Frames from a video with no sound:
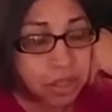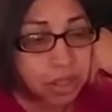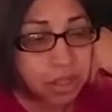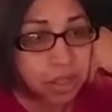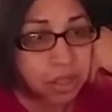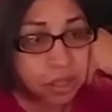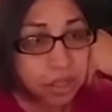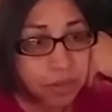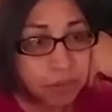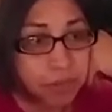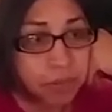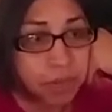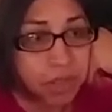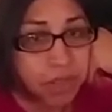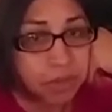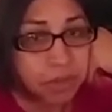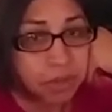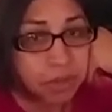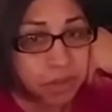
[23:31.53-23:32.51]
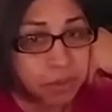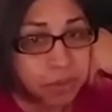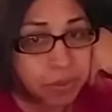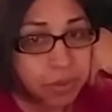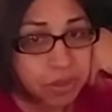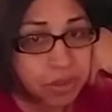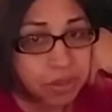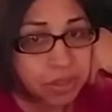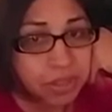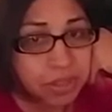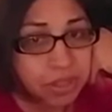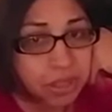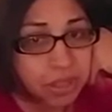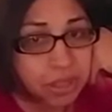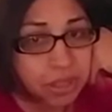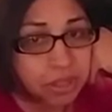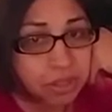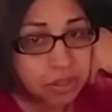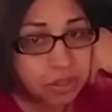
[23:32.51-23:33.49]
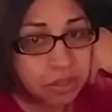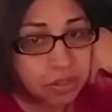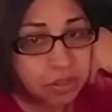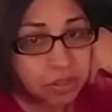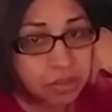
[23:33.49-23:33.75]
That's really important to get.